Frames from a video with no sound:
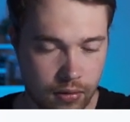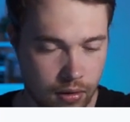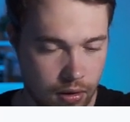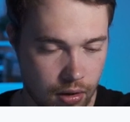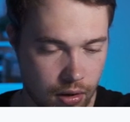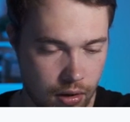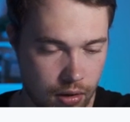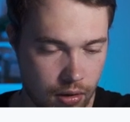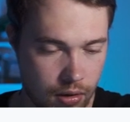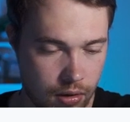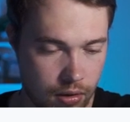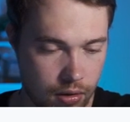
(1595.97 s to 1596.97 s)
Okay.
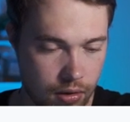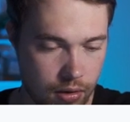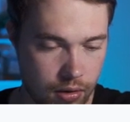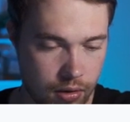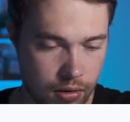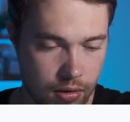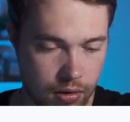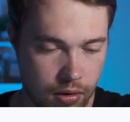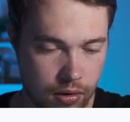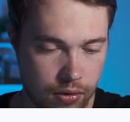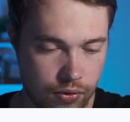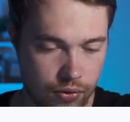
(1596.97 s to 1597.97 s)

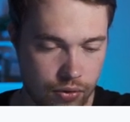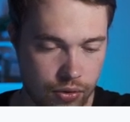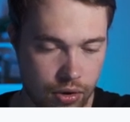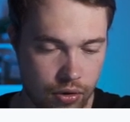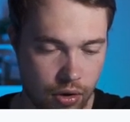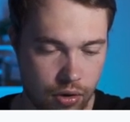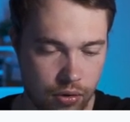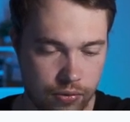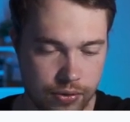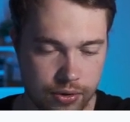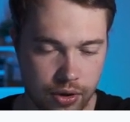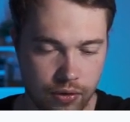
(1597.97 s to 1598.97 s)
0,
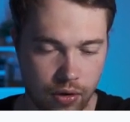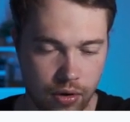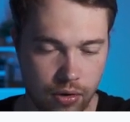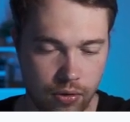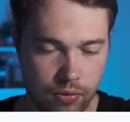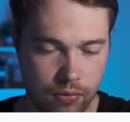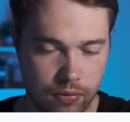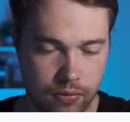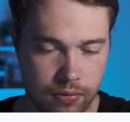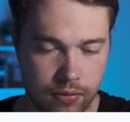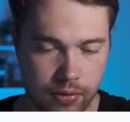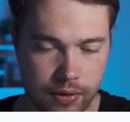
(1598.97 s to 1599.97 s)
0,
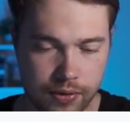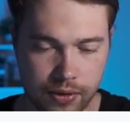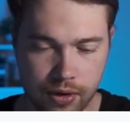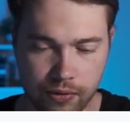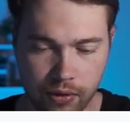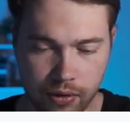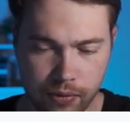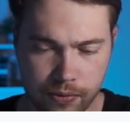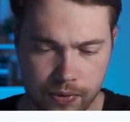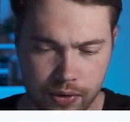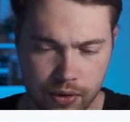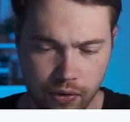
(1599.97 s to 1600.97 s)
0,
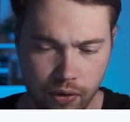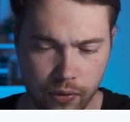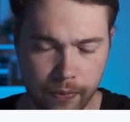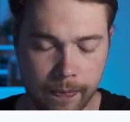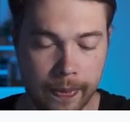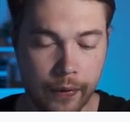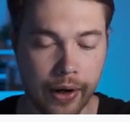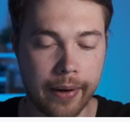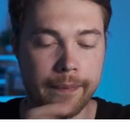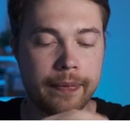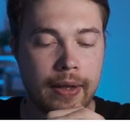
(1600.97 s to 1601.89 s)
0. Okay.